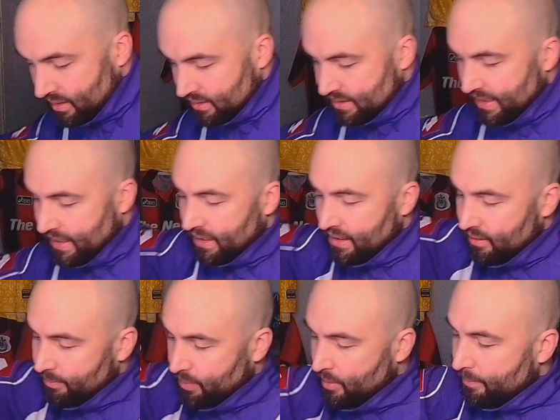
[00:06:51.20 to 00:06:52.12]
to get a
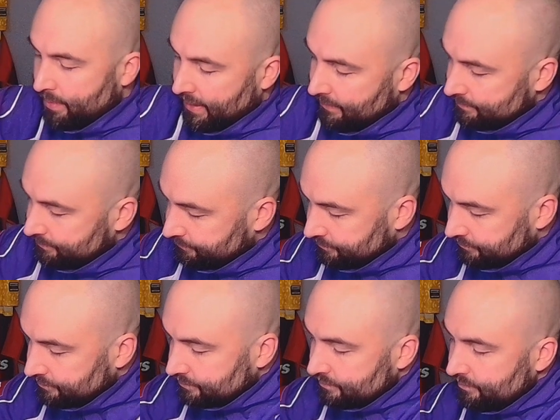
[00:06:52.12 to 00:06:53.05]
little Pompey.
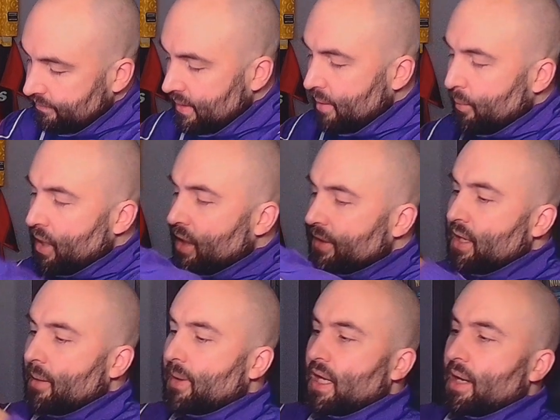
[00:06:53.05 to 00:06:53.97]
And we are
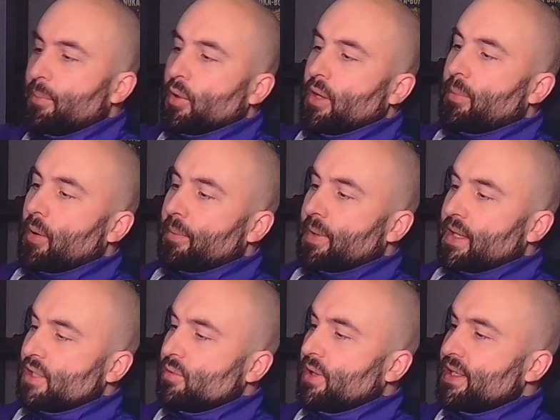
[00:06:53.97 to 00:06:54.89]
doubling up on the Pompey.
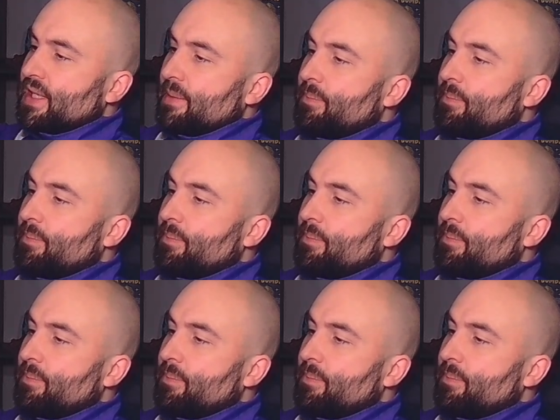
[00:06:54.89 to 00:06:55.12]
This one is a